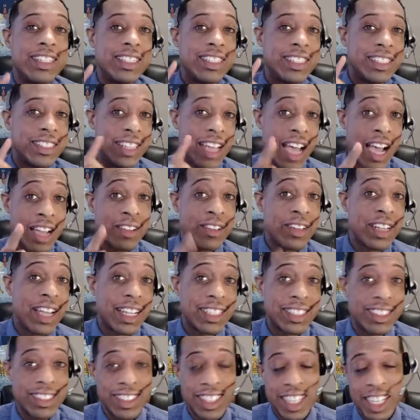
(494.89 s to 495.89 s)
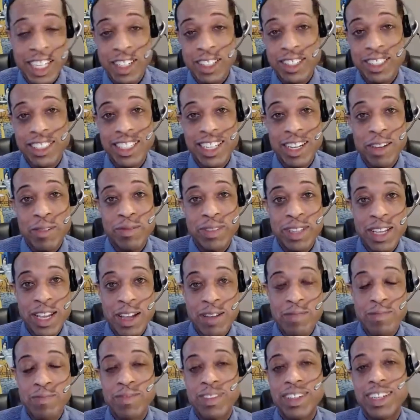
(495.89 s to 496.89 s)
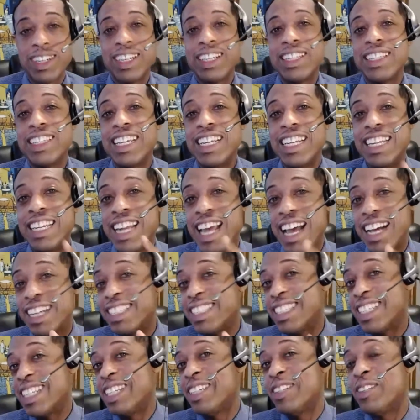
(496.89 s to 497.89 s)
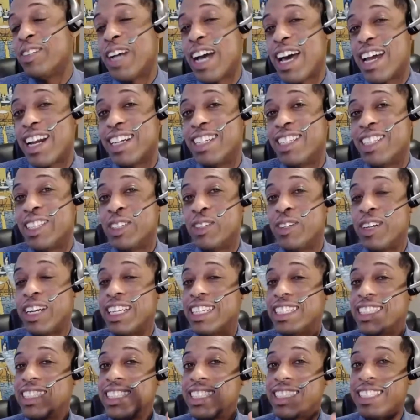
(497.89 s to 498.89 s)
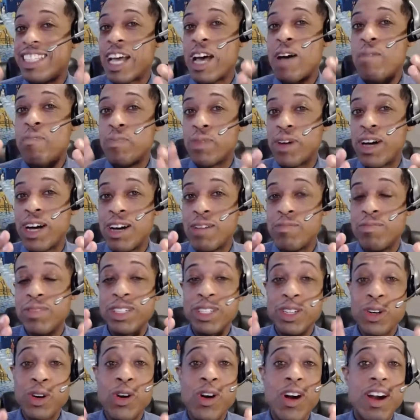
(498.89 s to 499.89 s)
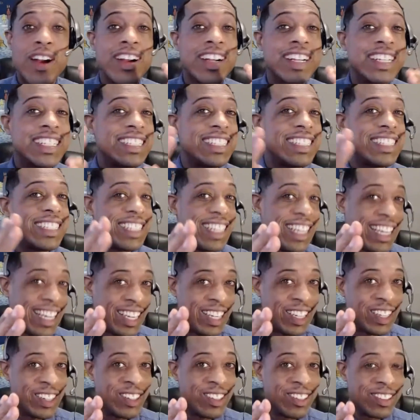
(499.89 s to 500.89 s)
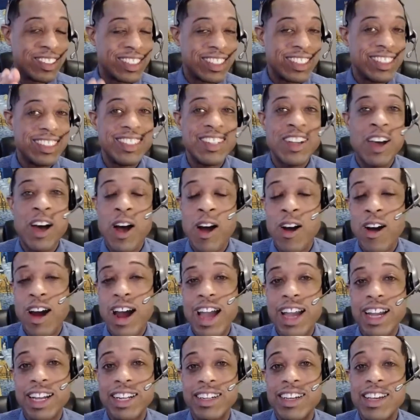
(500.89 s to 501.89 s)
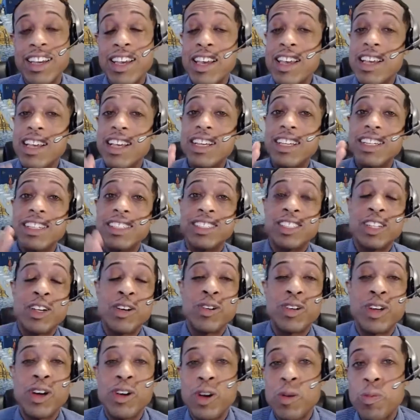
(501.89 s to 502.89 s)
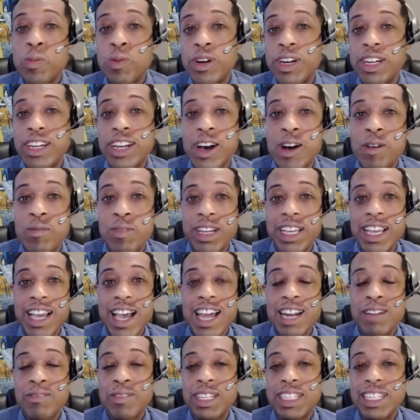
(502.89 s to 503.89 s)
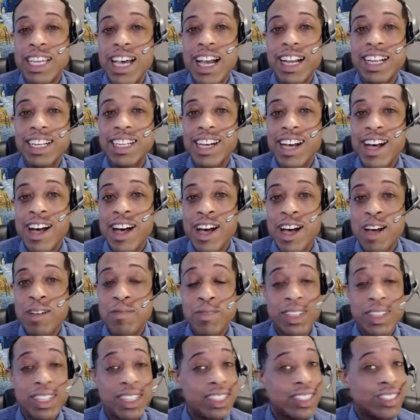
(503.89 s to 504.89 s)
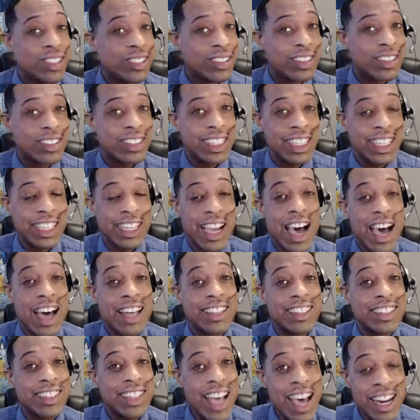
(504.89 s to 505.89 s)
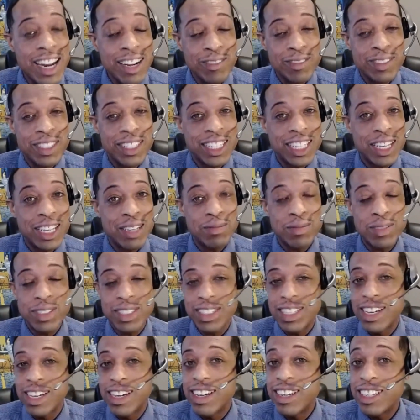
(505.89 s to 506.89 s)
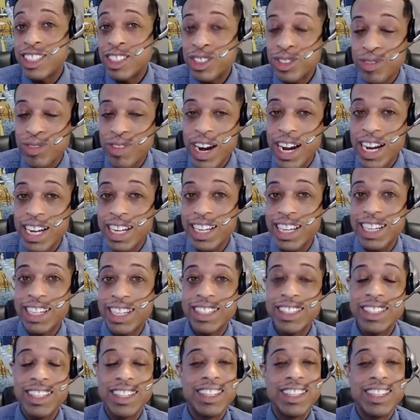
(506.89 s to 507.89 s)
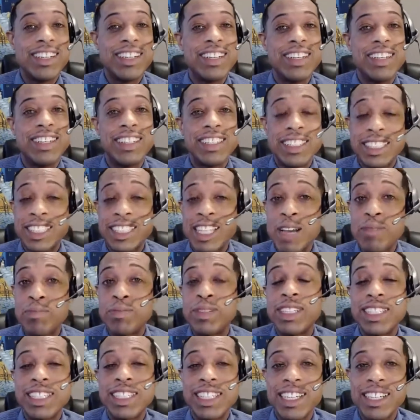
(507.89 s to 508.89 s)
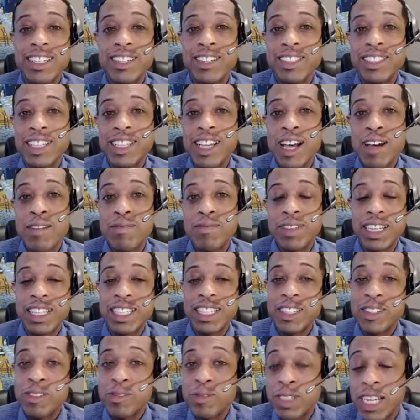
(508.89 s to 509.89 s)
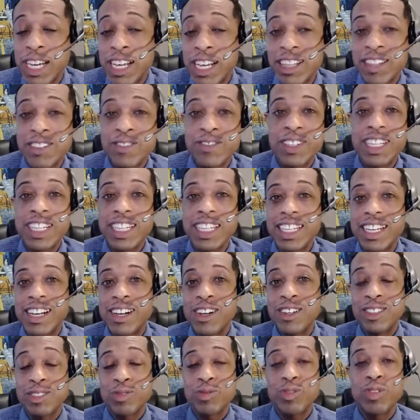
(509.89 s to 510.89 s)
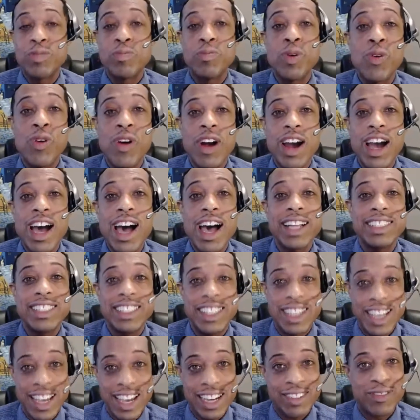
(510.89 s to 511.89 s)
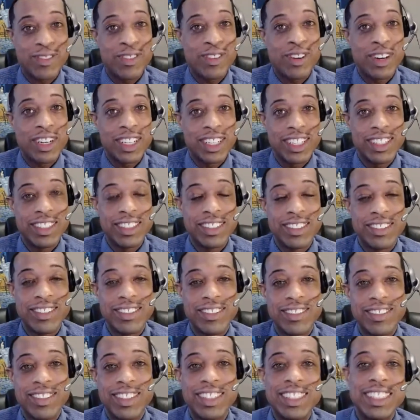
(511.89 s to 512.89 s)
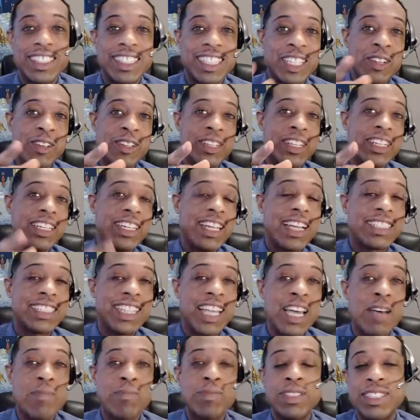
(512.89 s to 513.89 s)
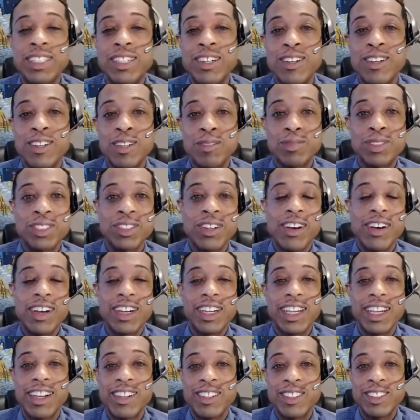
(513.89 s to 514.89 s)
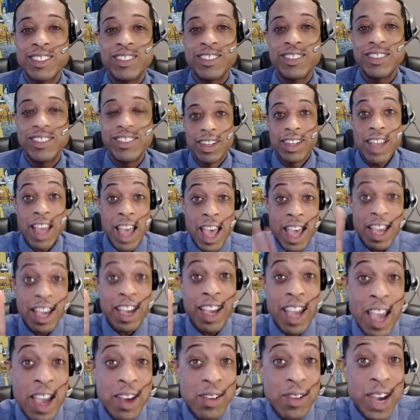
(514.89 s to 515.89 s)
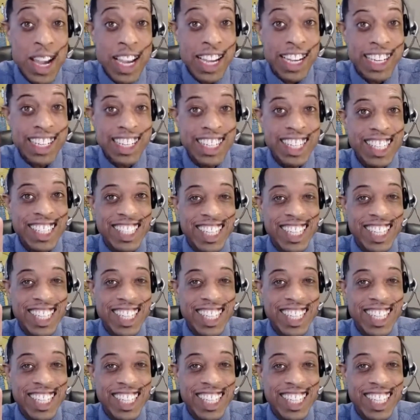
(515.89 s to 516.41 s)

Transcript: Now you got your gear stepped up. The next thing you got to do is step up your skills. All right? So go to prettyhomeacademy.com. You'll see a lot of tips, training, step the skills up, and there'll be other videos with more hot tech for you. See you on the next episode. I'm Sean Calhoun. Hey, wait.